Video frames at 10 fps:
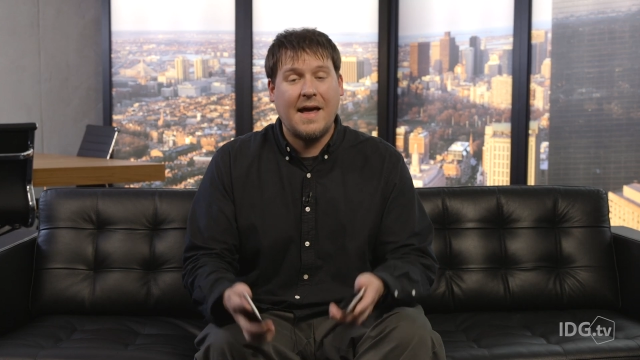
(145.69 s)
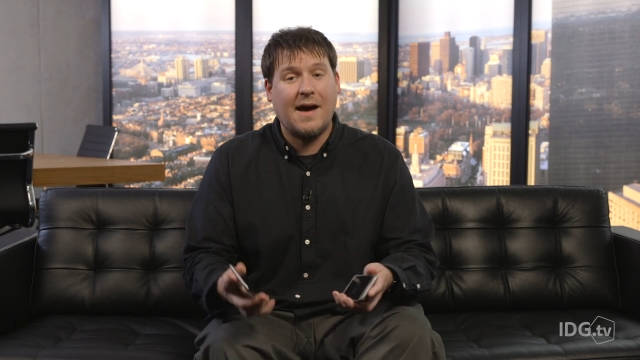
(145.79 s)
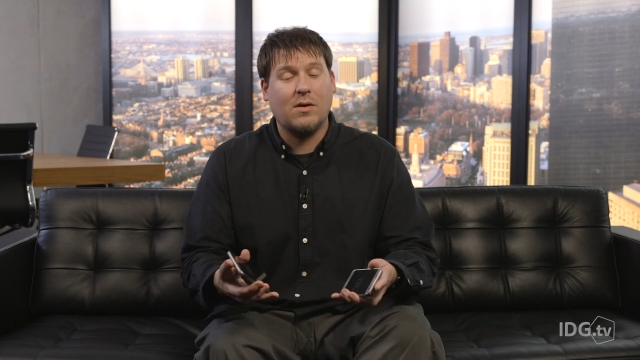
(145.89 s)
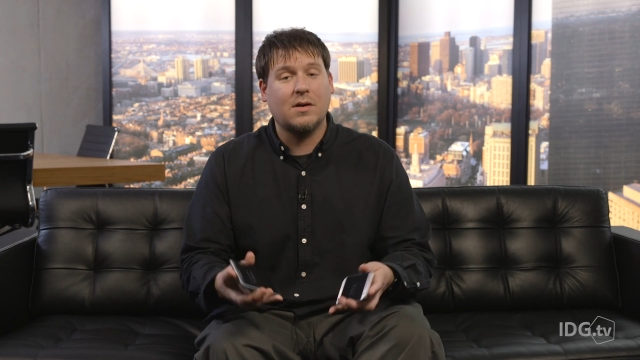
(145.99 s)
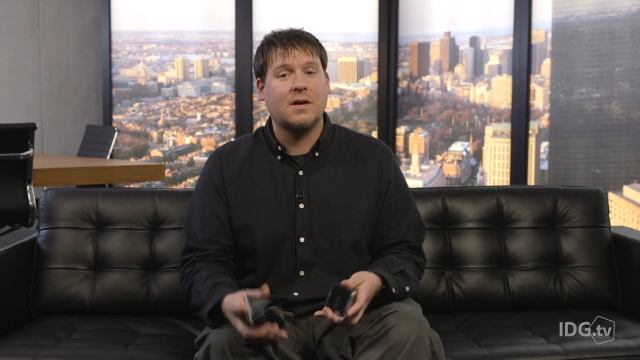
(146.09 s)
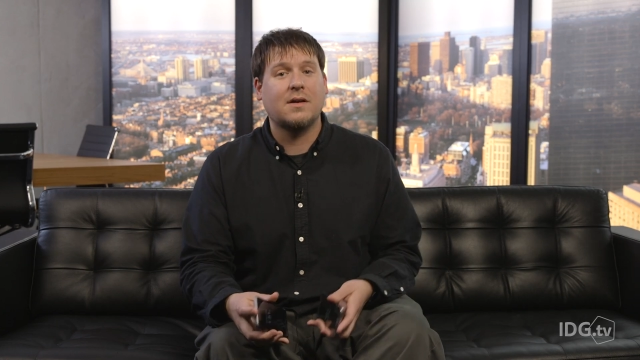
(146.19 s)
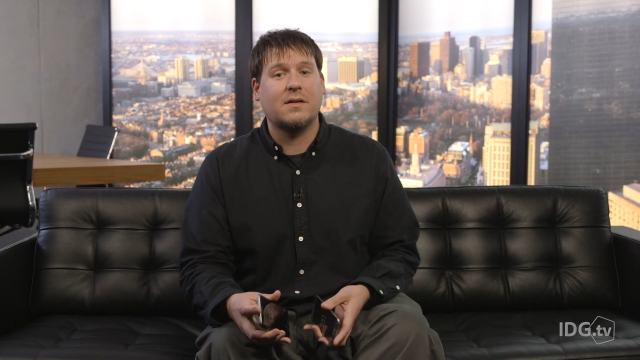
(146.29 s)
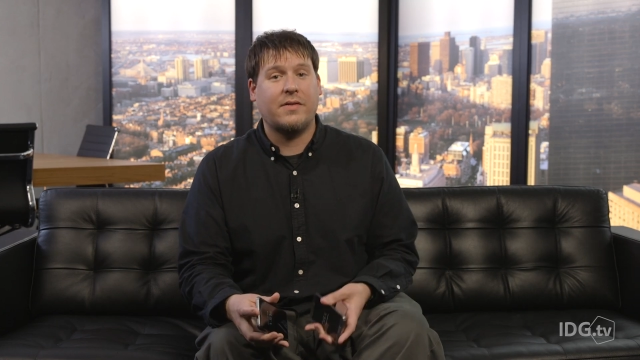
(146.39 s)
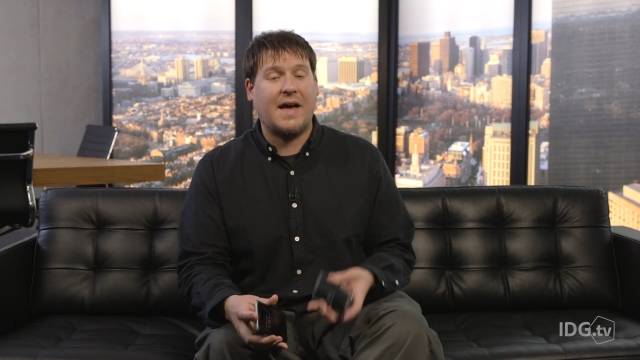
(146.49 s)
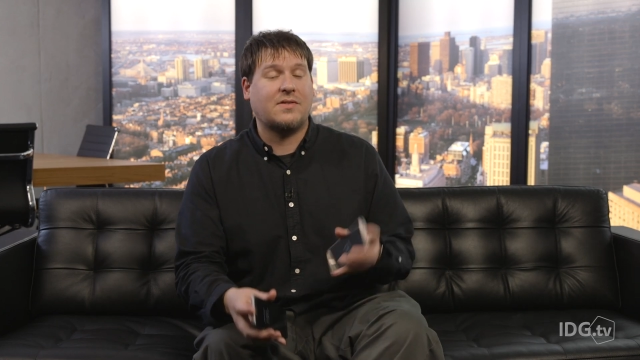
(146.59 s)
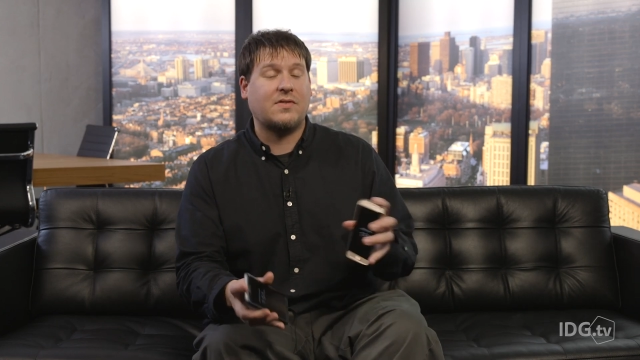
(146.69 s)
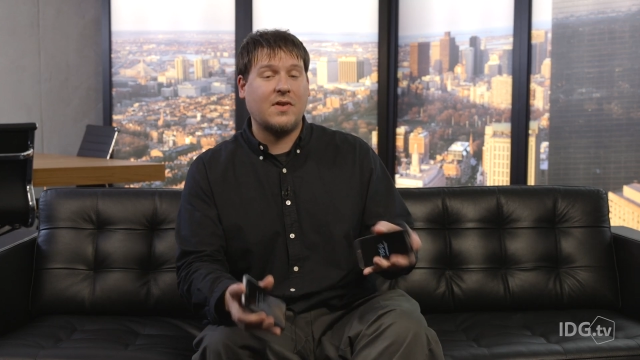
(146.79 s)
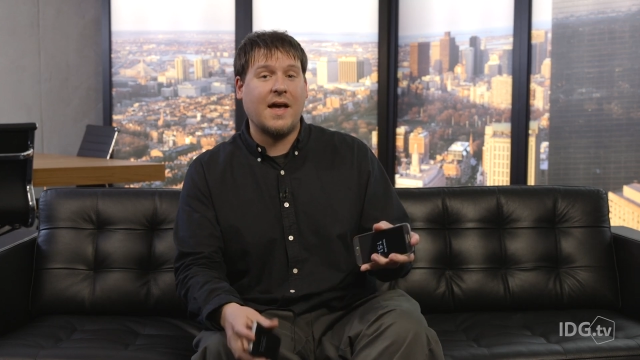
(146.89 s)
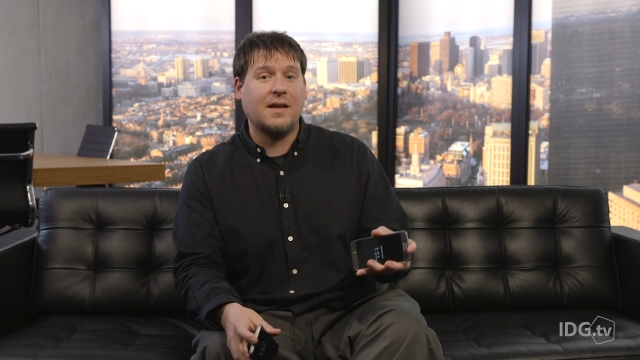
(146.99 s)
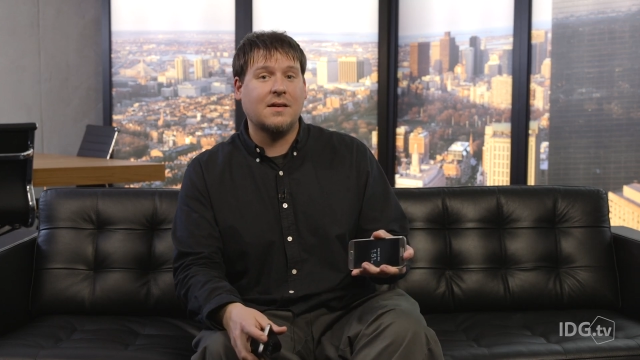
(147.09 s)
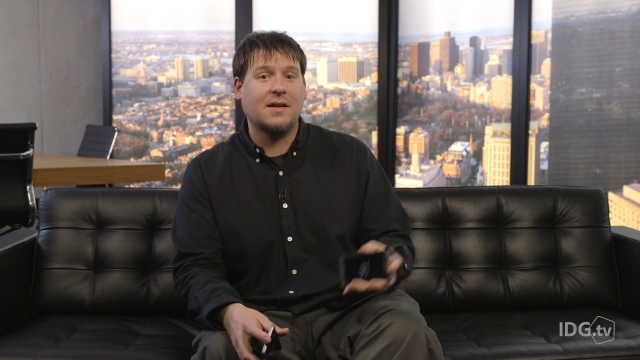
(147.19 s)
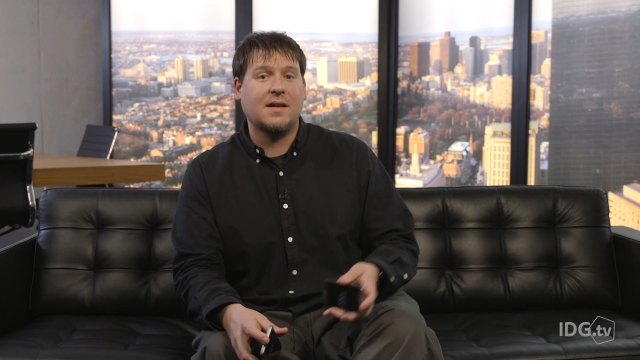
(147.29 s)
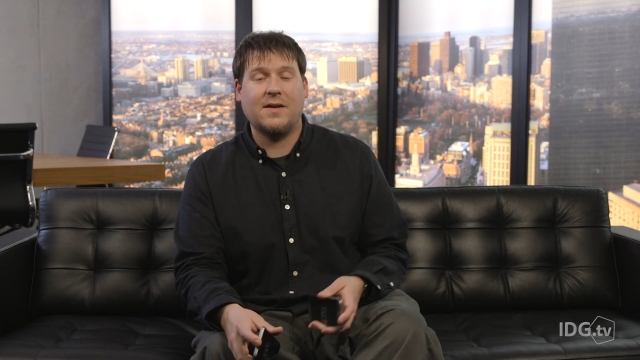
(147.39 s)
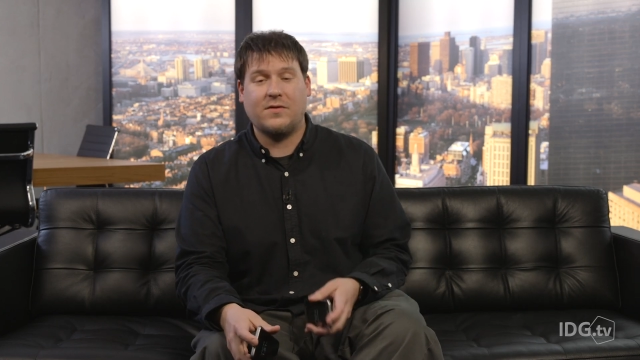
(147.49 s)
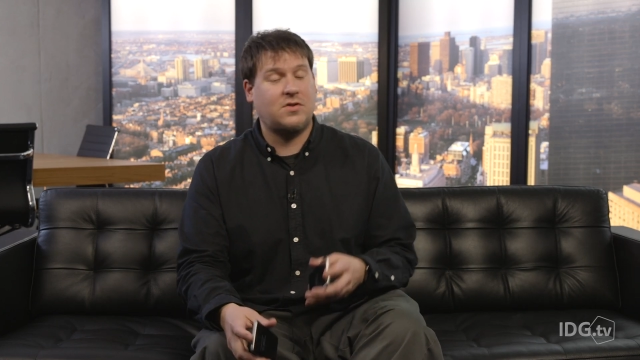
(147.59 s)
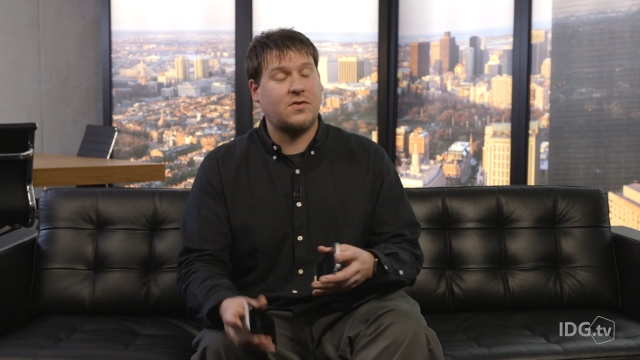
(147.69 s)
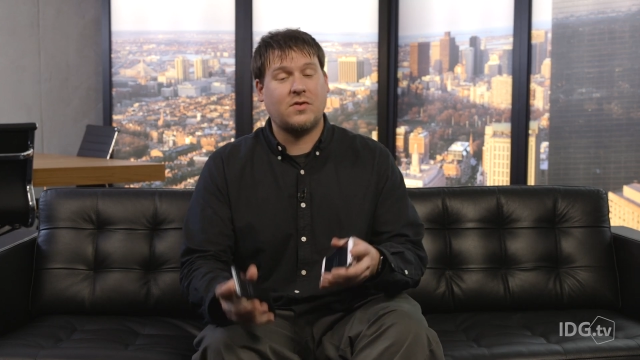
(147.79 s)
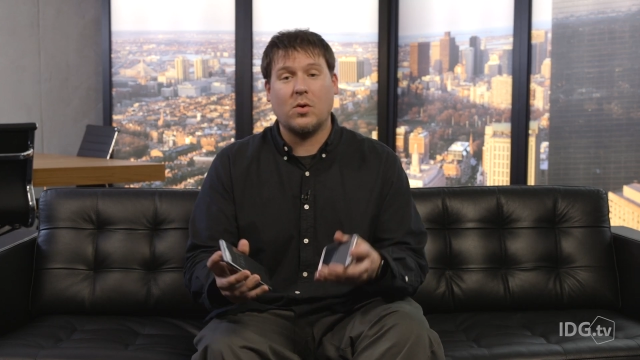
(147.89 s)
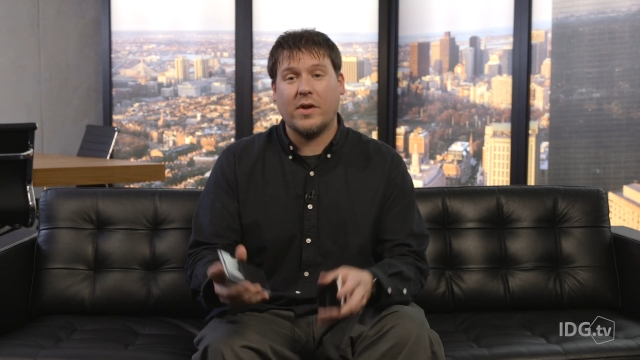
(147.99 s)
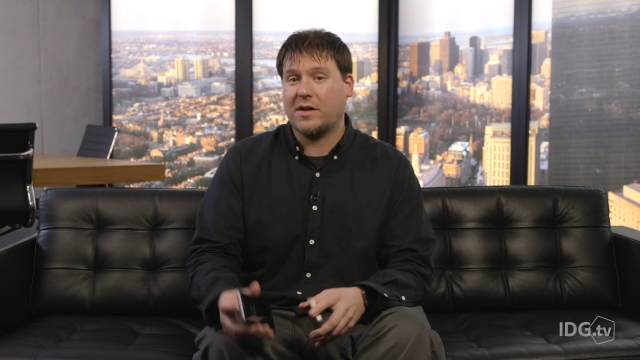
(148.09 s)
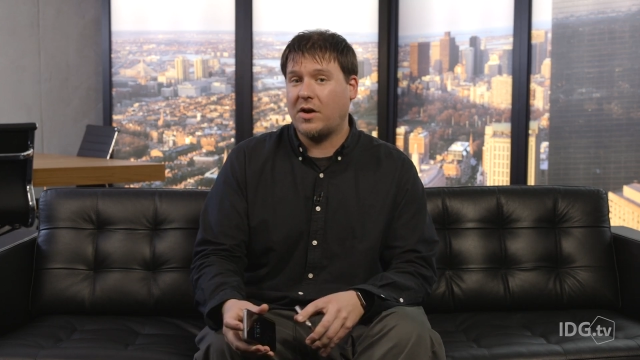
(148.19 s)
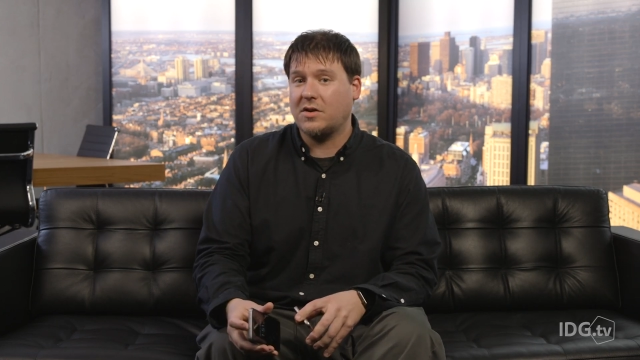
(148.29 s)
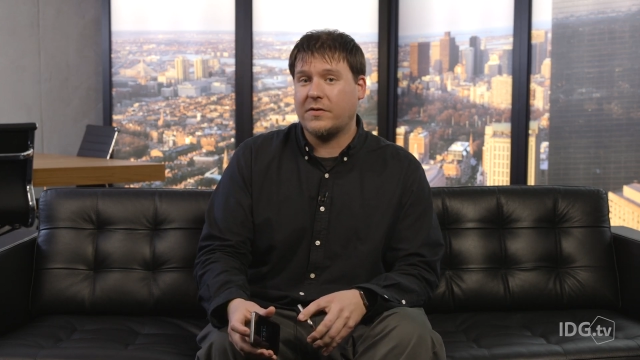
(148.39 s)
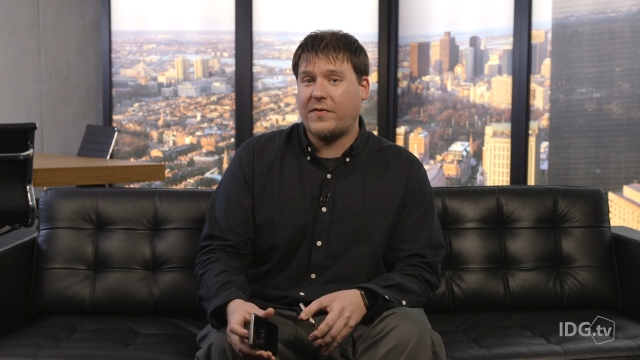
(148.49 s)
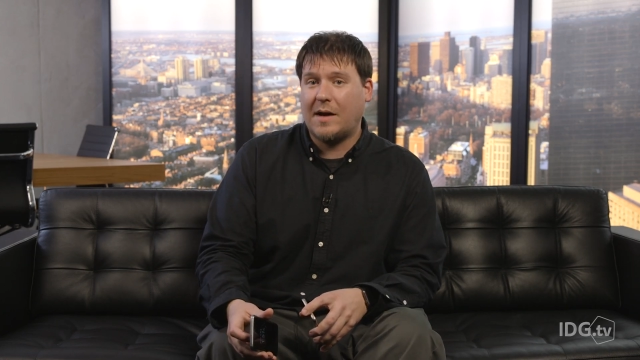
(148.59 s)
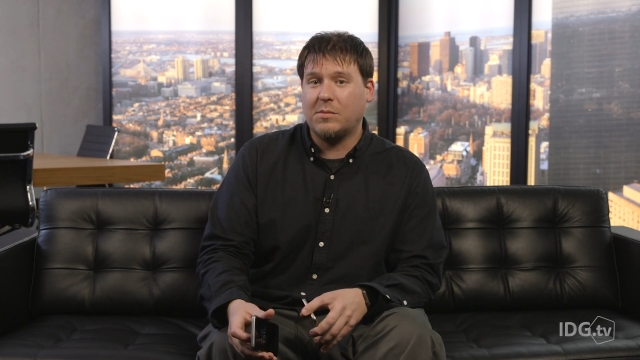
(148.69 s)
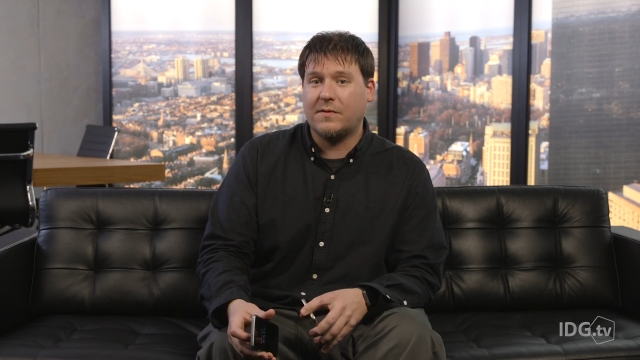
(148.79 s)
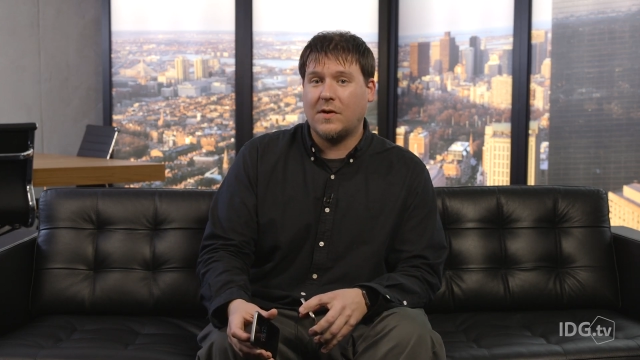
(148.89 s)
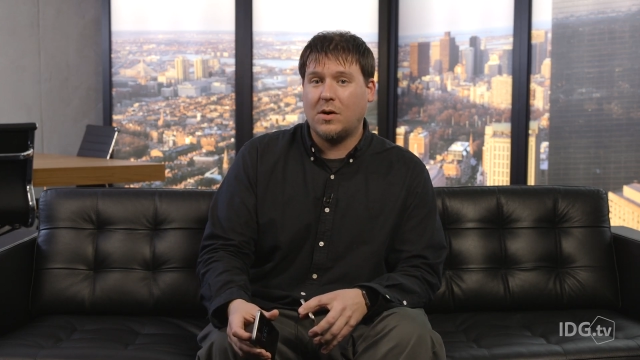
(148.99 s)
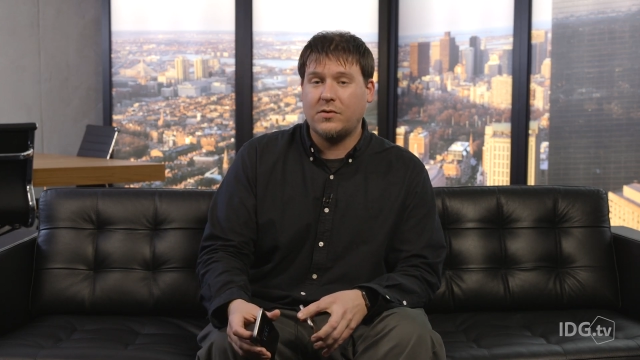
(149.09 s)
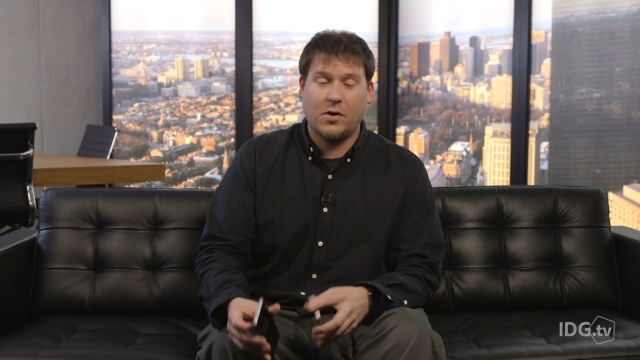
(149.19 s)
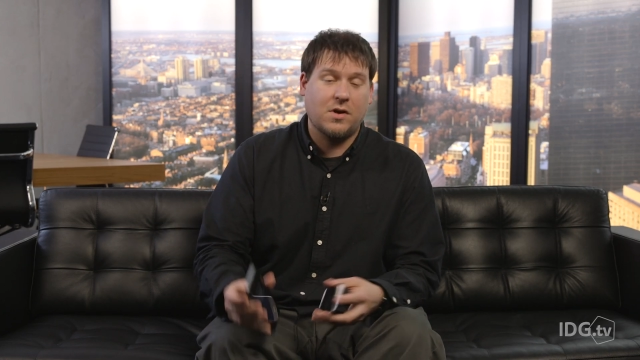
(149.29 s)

Now, that said, if you just don't like larger phablet phones,